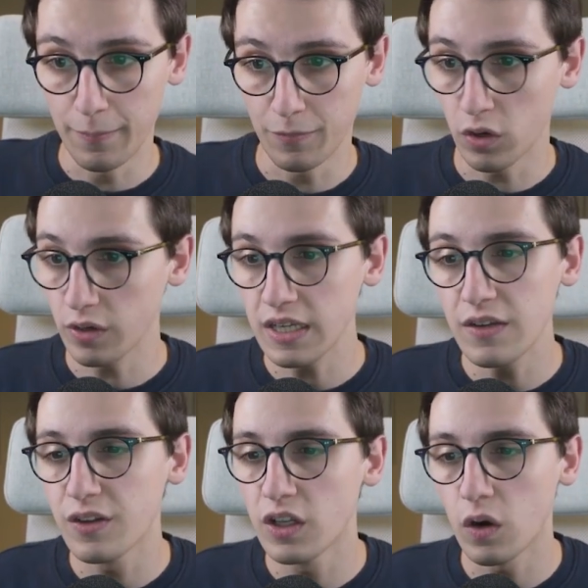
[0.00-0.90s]
Even
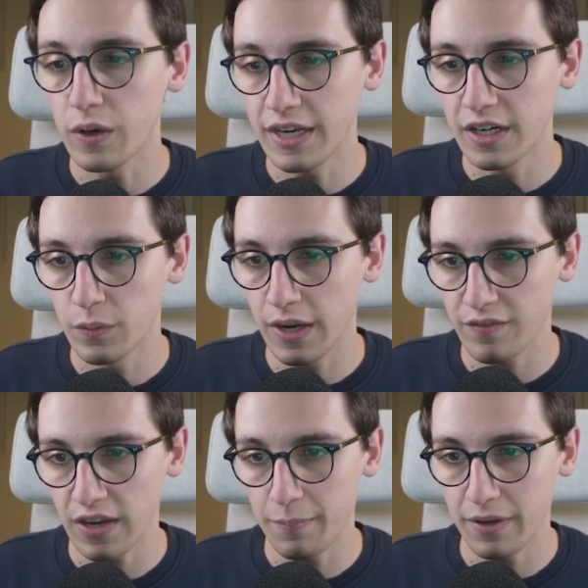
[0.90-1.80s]
though here we have
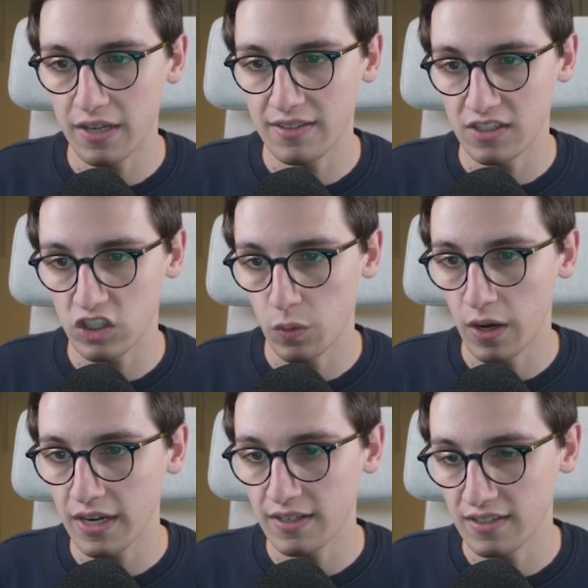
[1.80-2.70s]
API test UI,
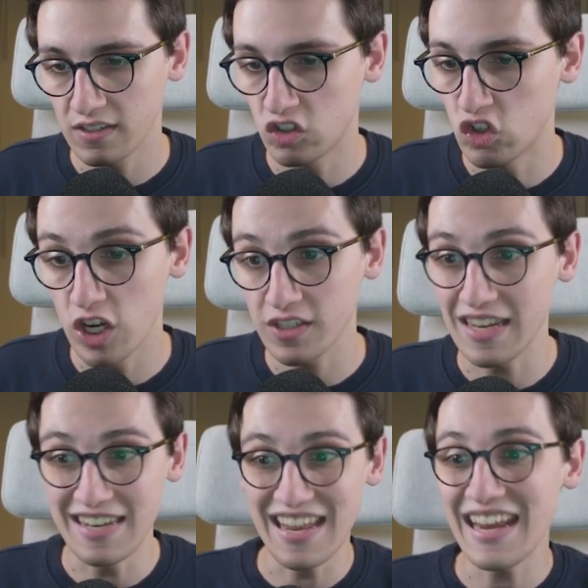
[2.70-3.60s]
this is just
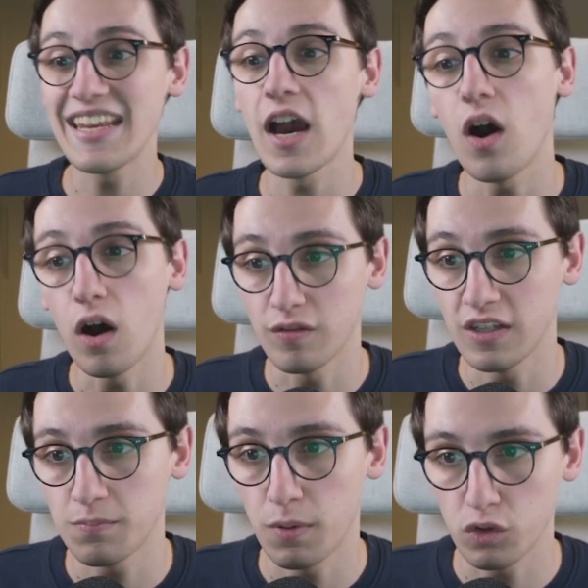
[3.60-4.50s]
data of this
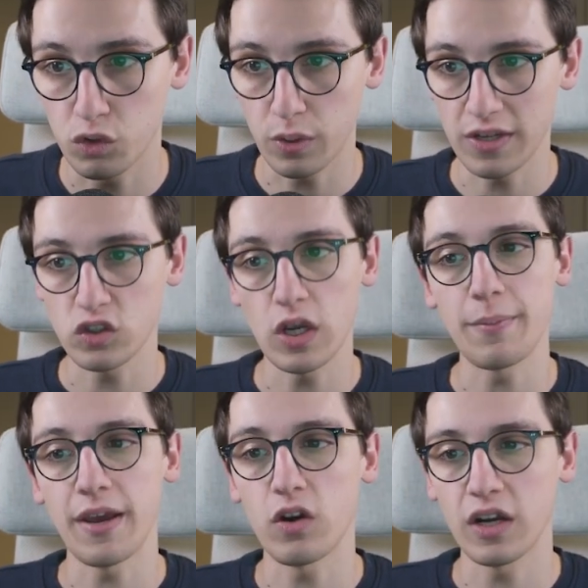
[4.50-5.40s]
post request to API
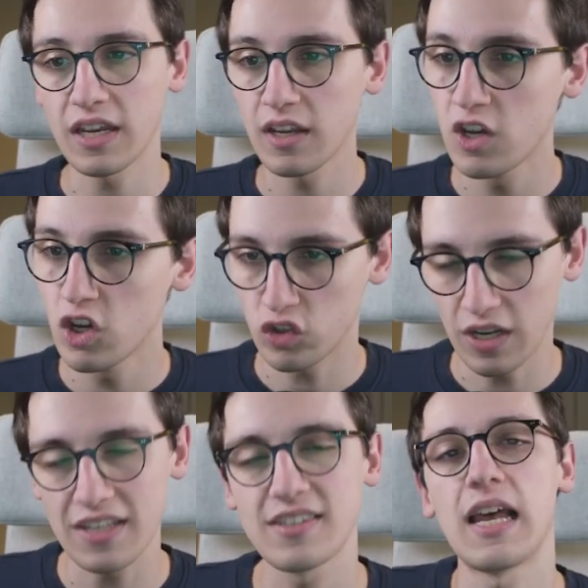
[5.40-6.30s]
login. So that's
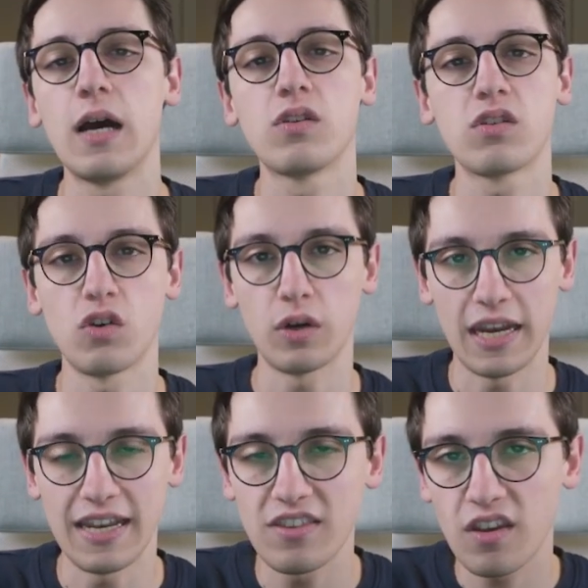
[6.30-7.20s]
allowed. So, okay,
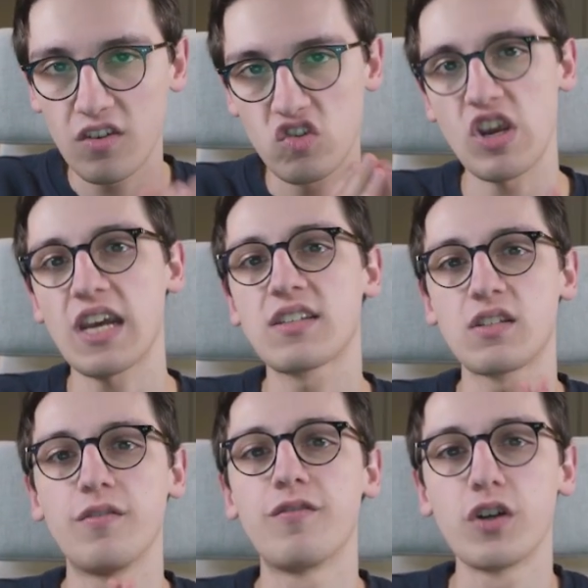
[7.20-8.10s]
that checks the
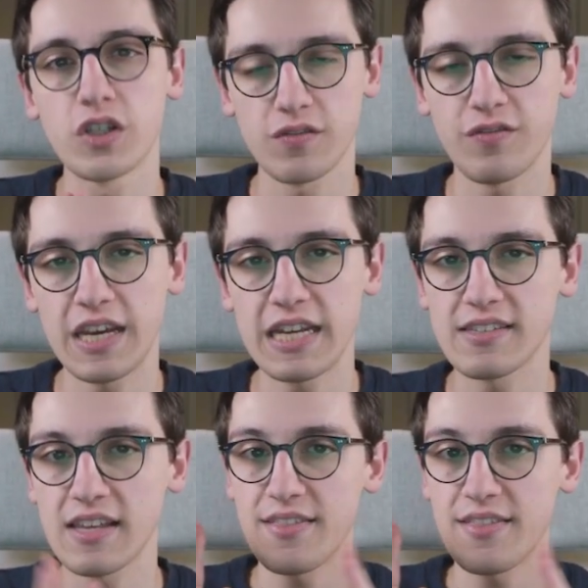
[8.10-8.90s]
first phase, that